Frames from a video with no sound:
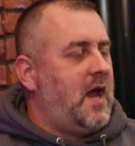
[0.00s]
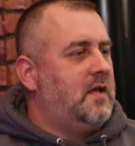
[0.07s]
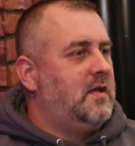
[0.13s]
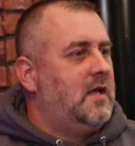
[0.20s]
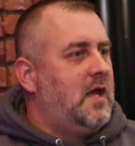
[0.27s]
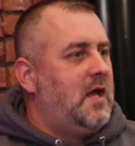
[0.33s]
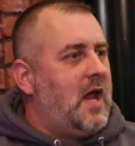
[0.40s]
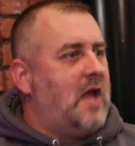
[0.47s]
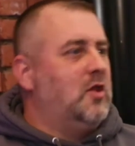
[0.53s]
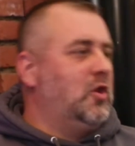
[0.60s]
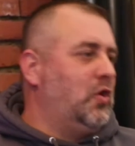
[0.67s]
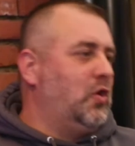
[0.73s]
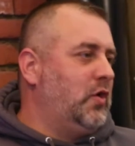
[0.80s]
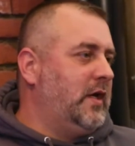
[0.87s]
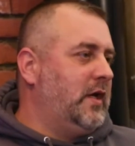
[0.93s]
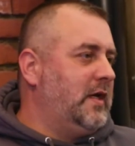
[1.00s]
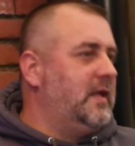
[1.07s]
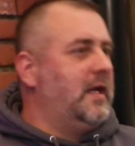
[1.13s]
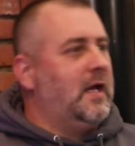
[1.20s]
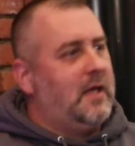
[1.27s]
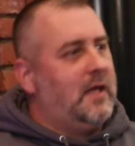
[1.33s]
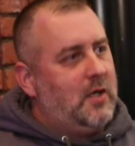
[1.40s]
and earn and learn it
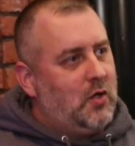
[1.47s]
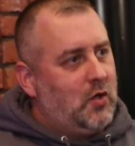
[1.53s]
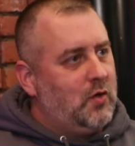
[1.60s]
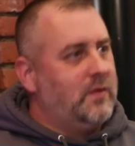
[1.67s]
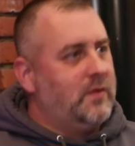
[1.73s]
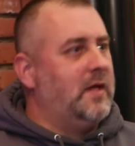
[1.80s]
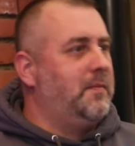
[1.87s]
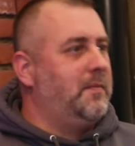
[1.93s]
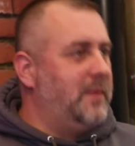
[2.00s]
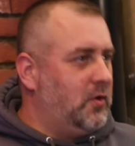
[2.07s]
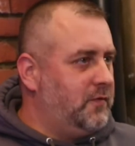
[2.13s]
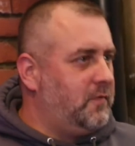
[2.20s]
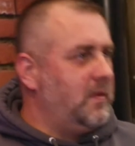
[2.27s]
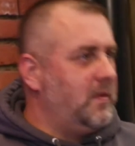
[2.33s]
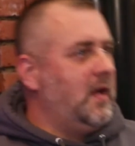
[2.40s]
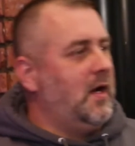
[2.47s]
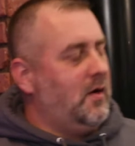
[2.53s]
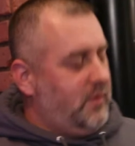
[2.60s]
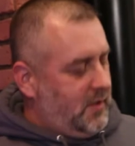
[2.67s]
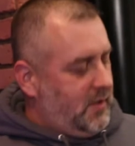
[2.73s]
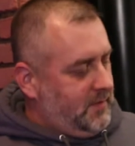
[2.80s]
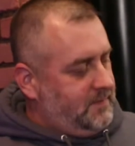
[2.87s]
and get here. And yeah,
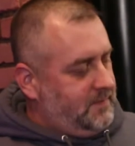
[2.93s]
yeah, and yeah.